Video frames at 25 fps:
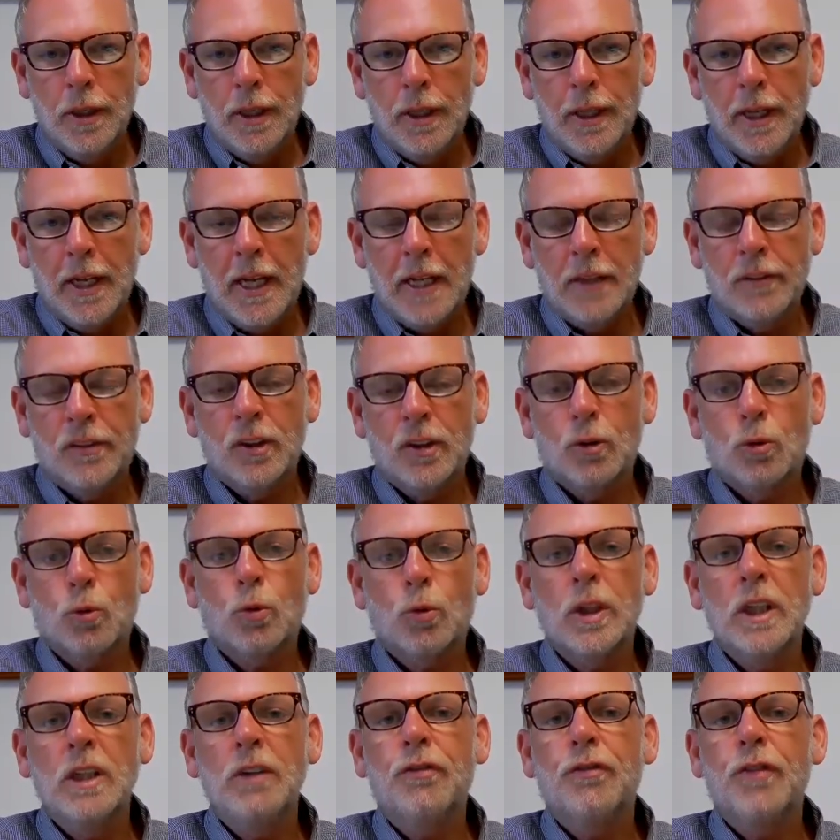has it
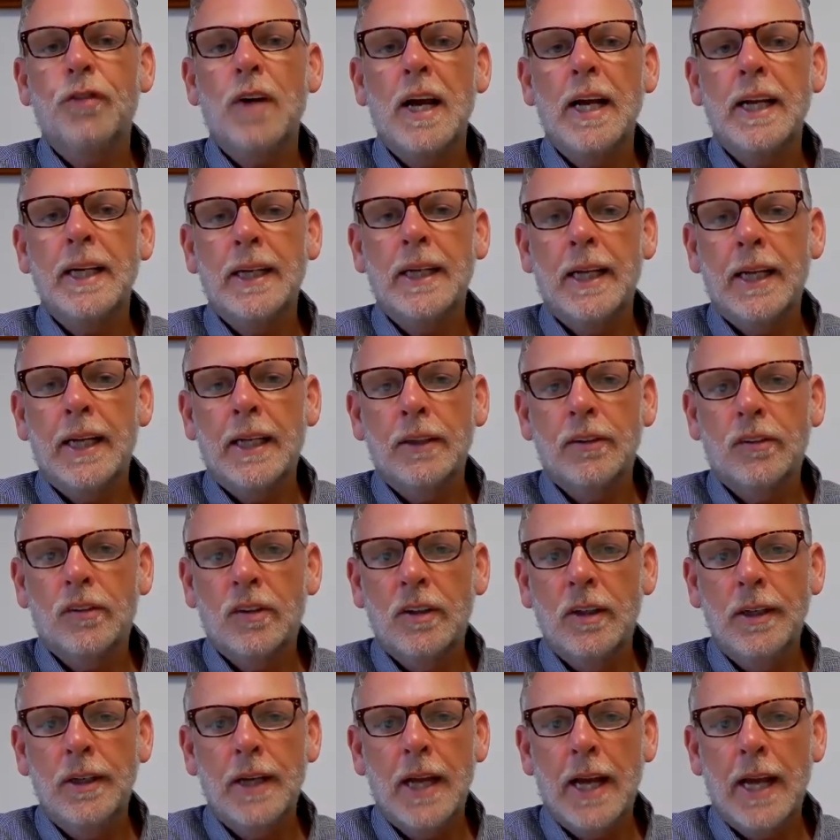
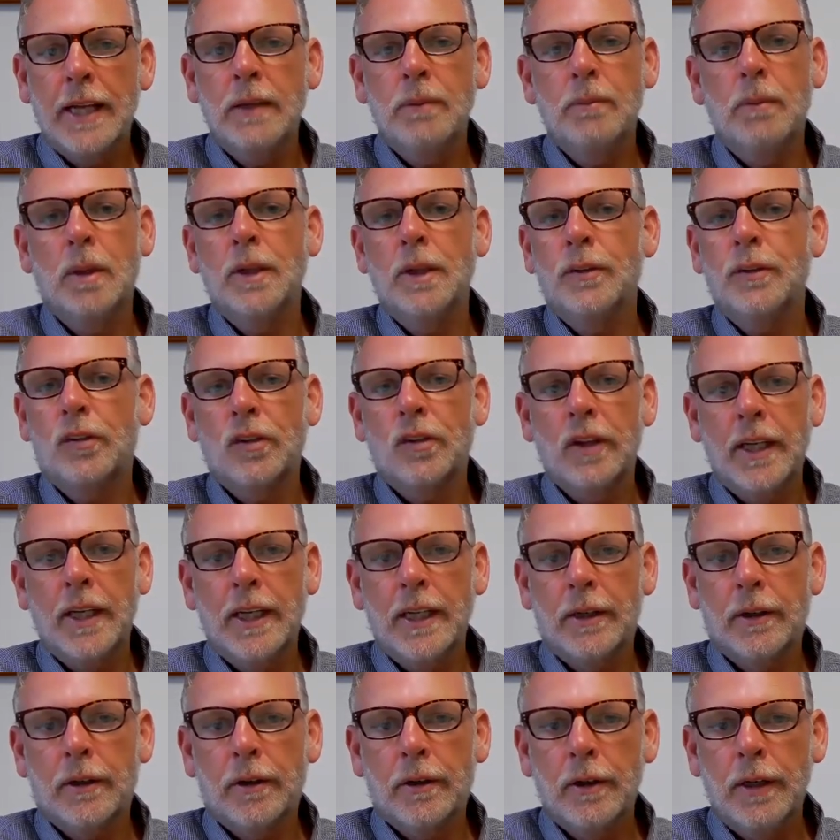refinanced 9 months
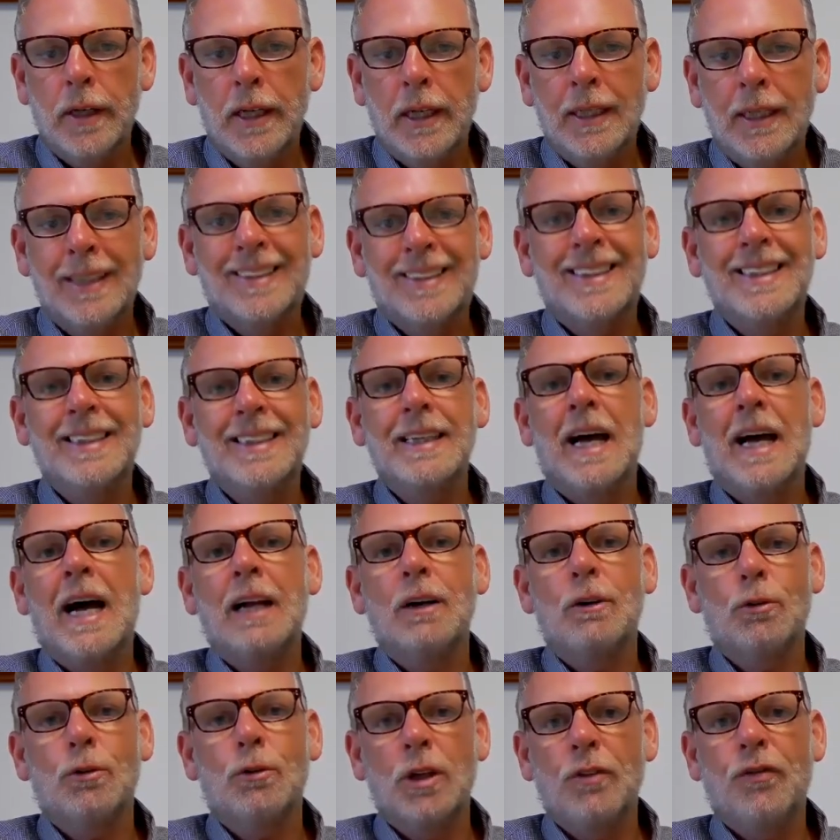later, and it's
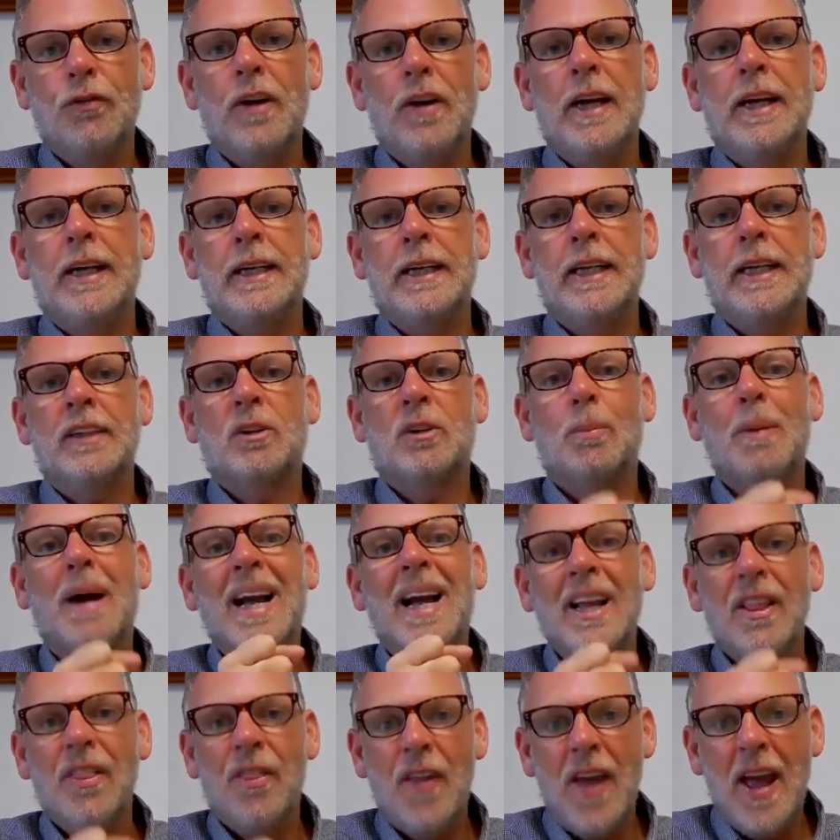not refinanced
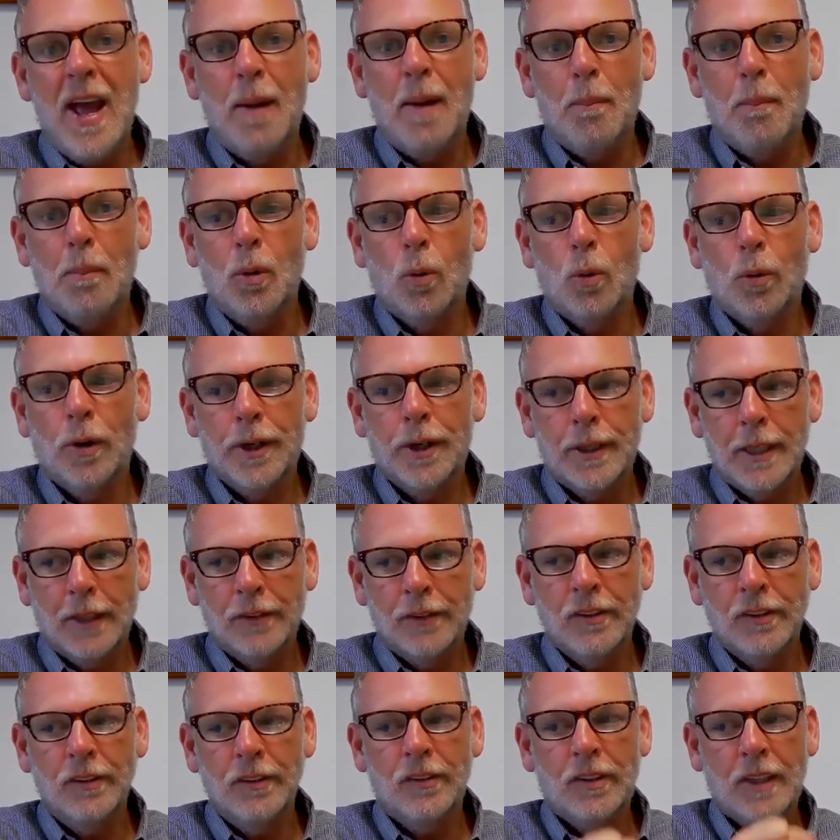by them, where it
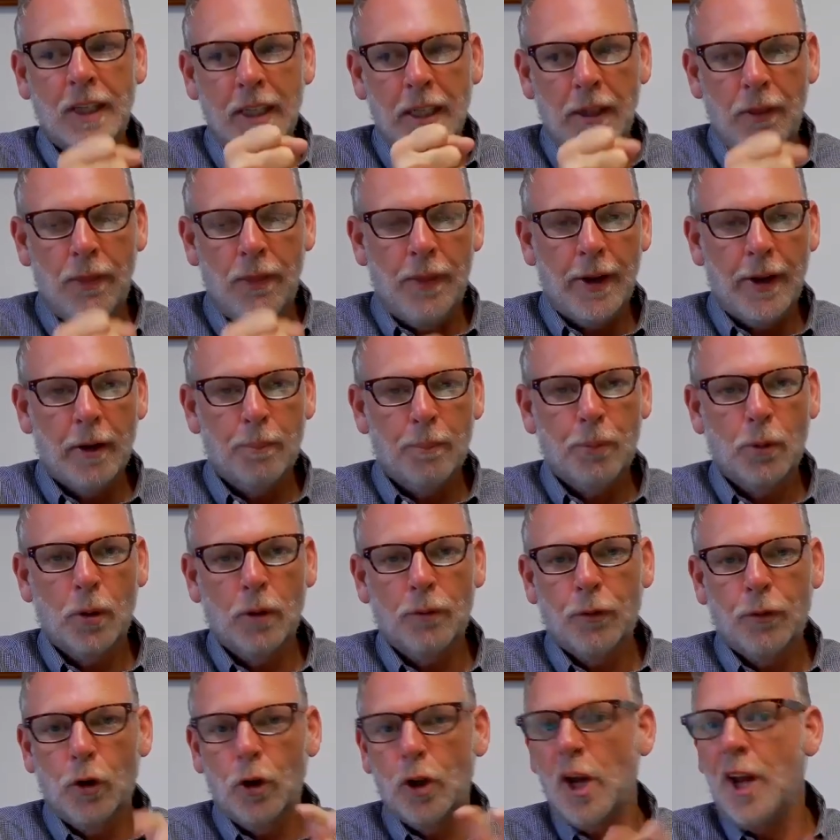doesn't stay in their
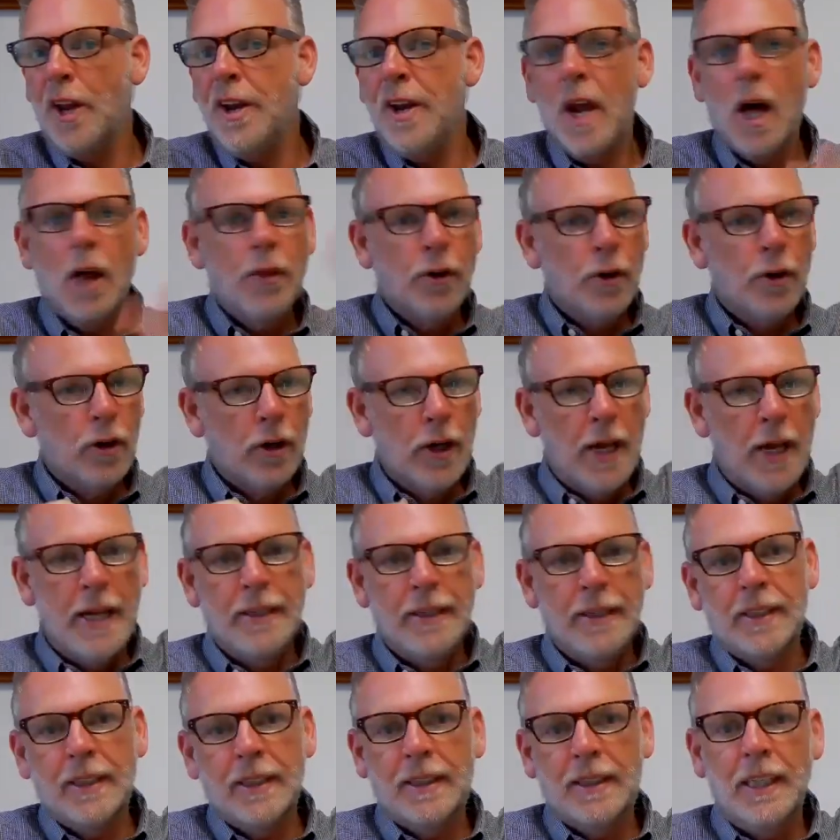portfolio, another
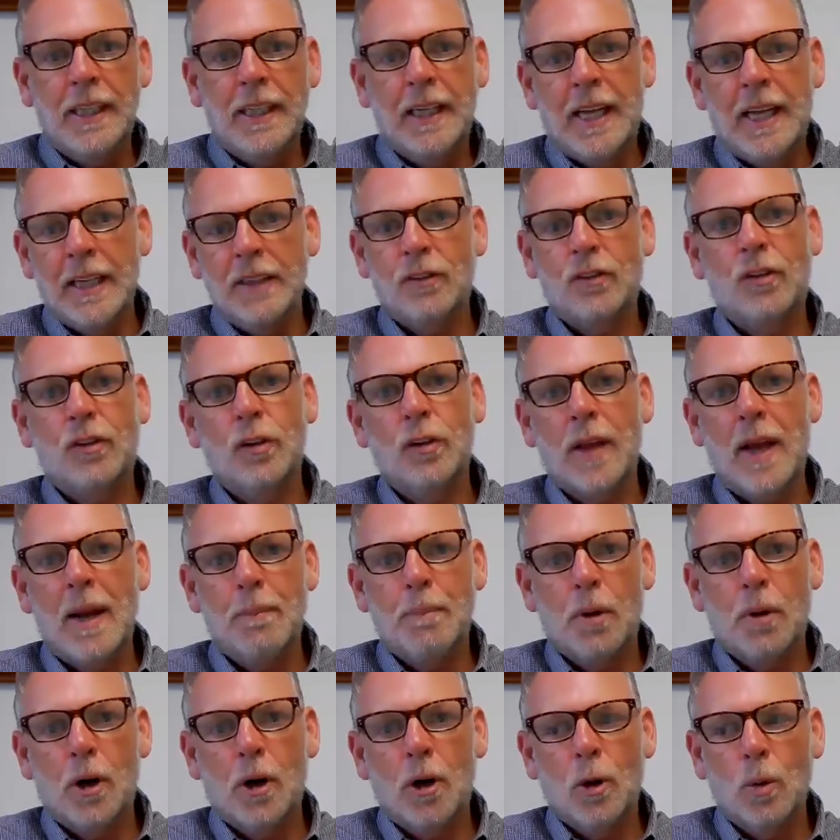entity gets to that
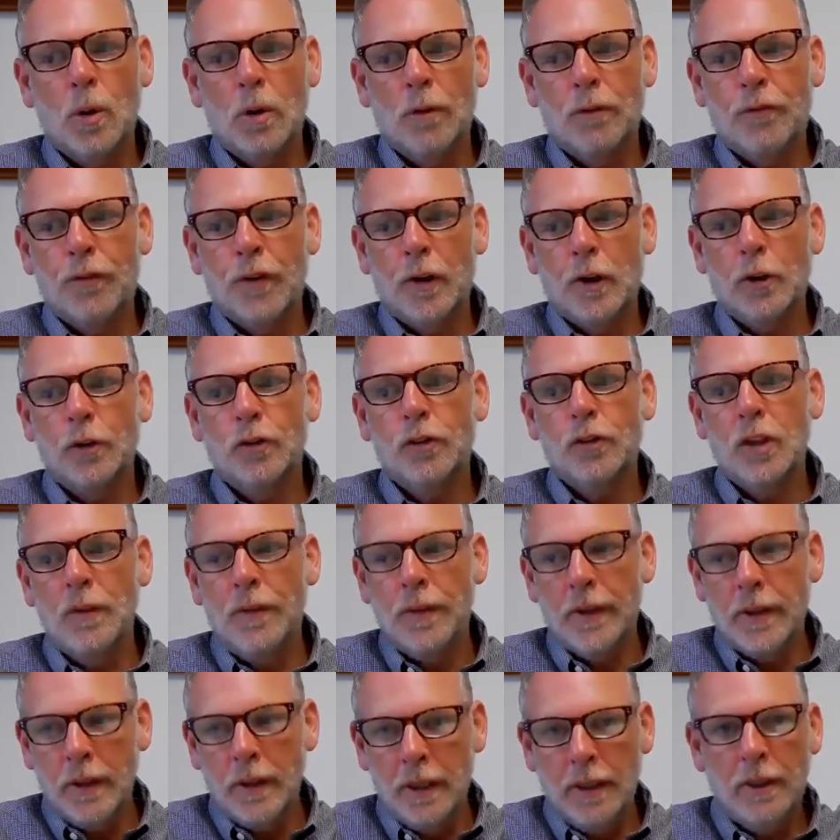borrower first
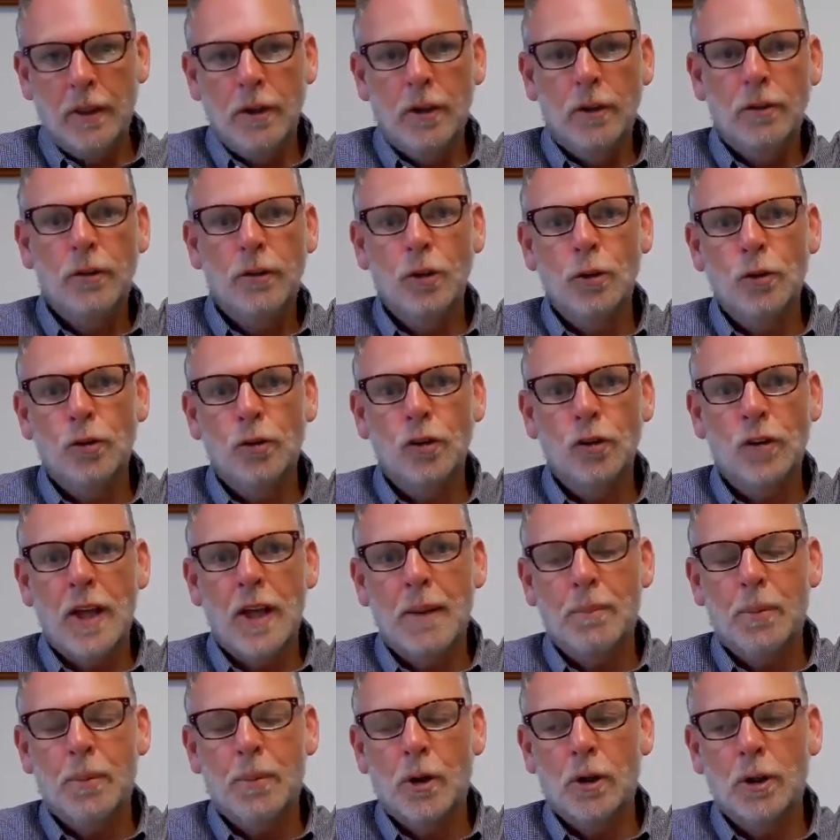and induces
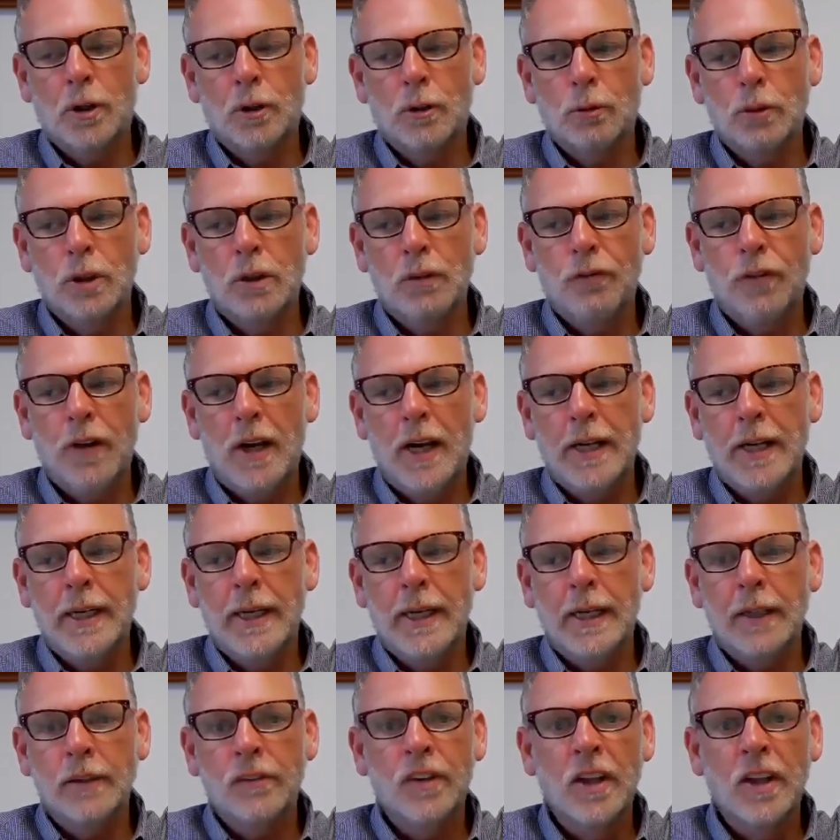that borrower to
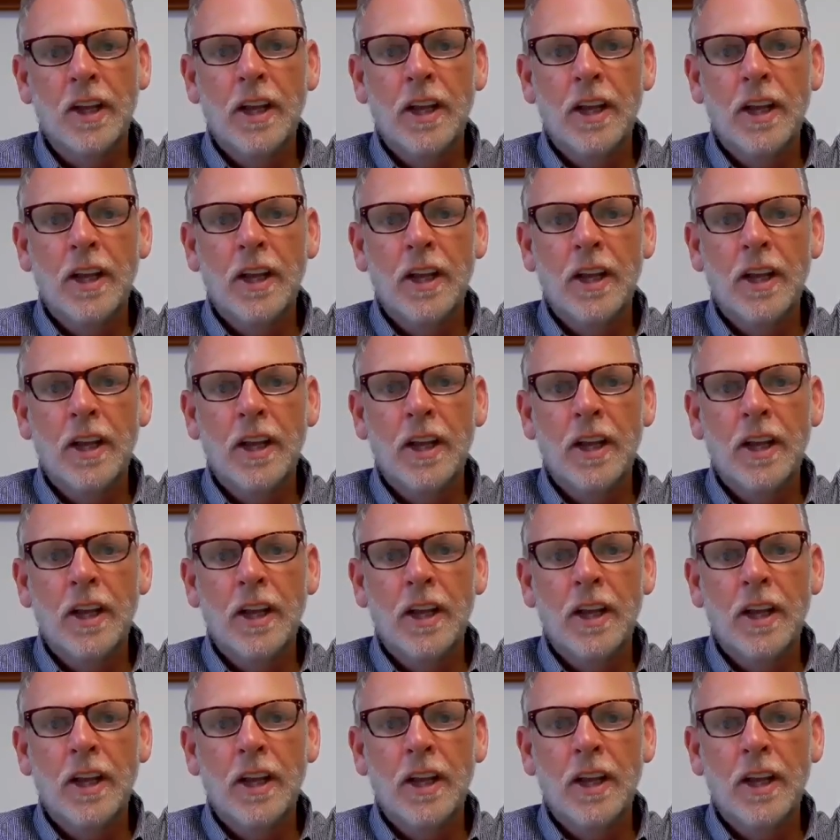refinance,